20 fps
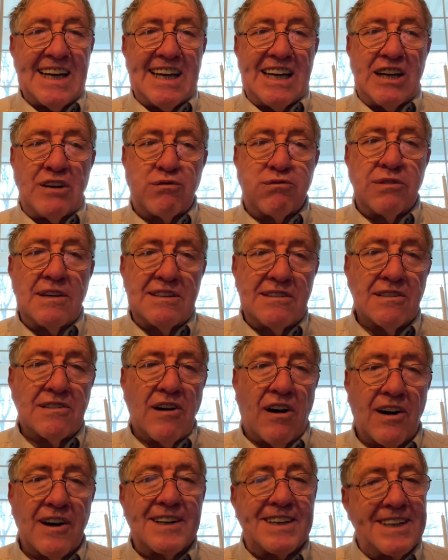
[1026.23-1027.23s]
if we look
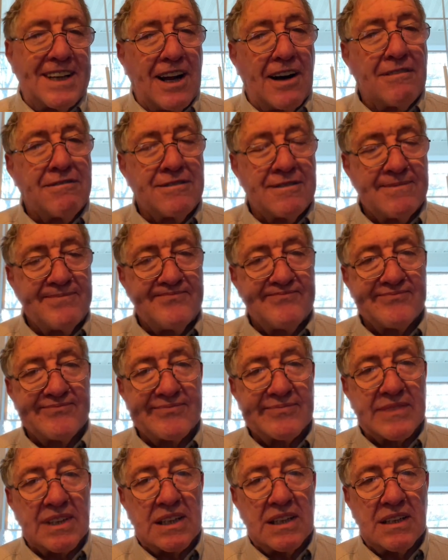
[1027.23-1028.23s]
hard enough,
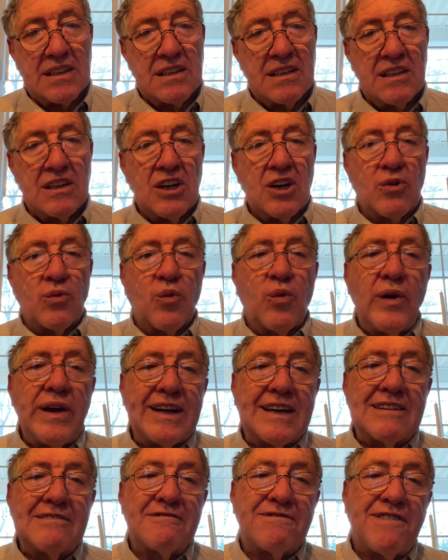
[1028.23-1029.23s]
we
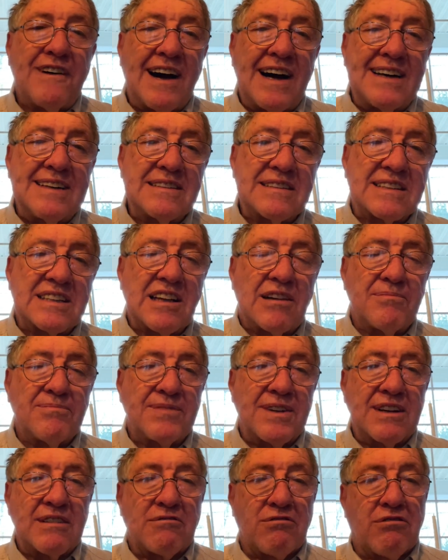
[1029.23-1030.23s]
can find
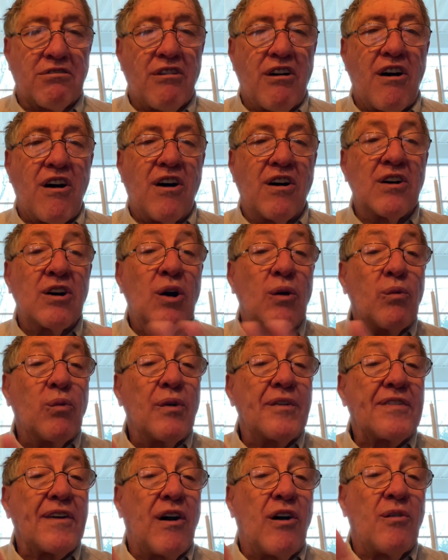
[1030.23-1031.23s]
something wrong
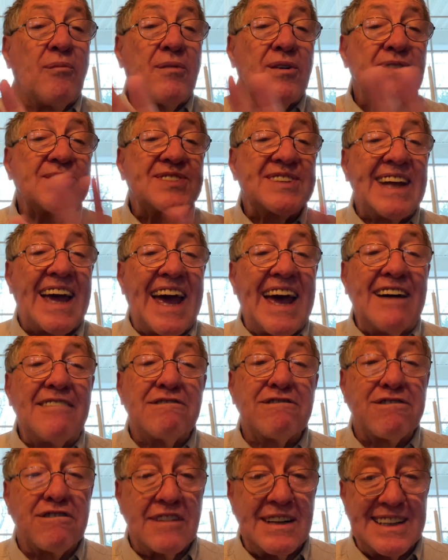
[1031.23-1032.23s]
with almost
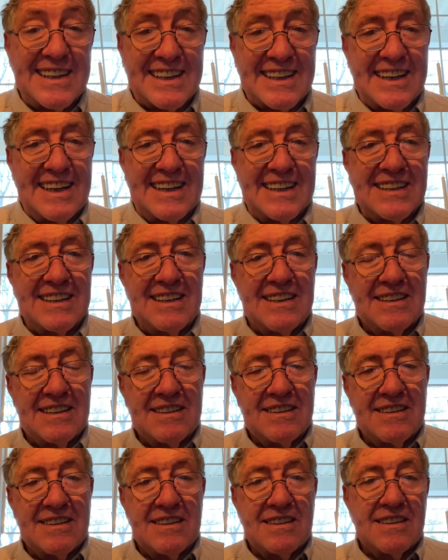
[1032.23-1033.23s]
everything
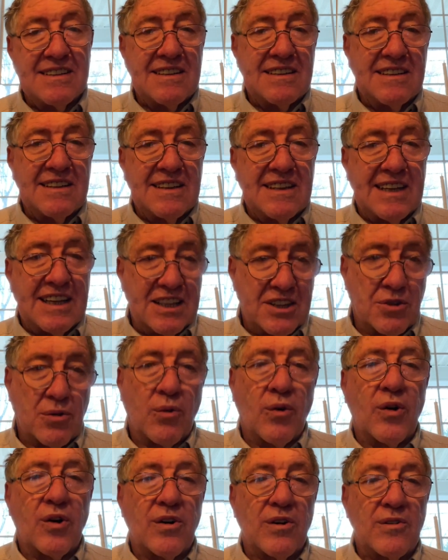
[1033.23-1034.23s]
in the
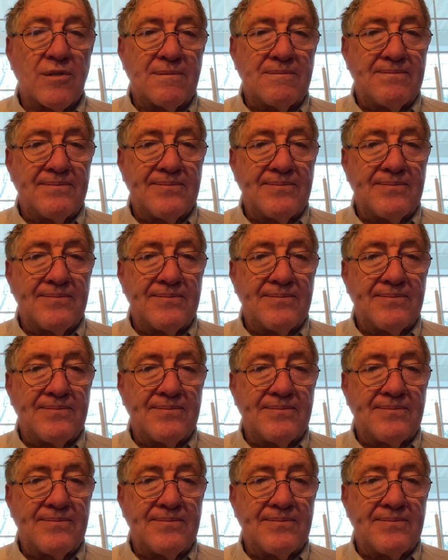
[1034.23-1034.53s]
world.